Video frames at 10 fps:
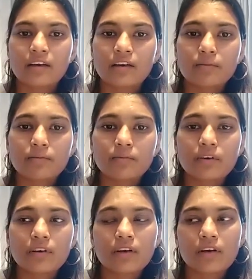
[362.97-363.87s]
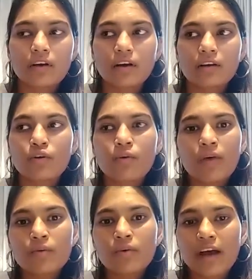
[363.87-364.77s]
uh, no
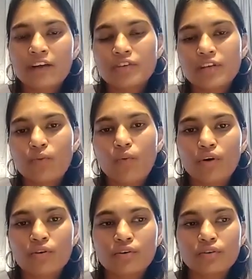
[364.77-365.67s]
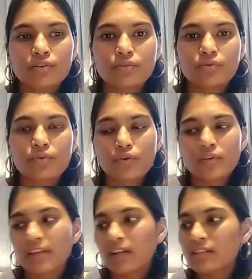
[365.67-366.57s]
one would actually want to you know
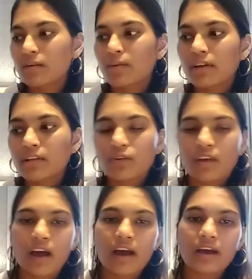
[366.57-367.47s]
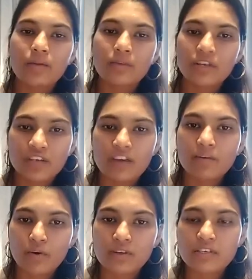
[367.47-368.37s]
tell someone else okay i am hiv
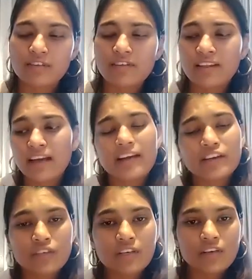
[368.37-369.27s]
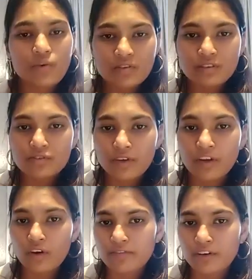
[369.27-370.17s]
positive and that actually goes into
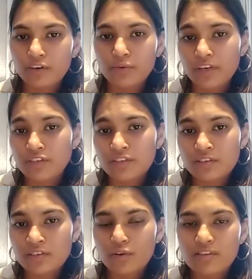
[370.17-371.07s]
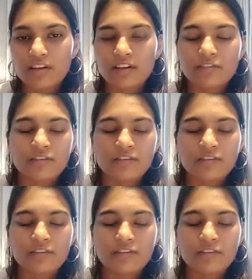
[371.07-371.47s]
record when you register yourself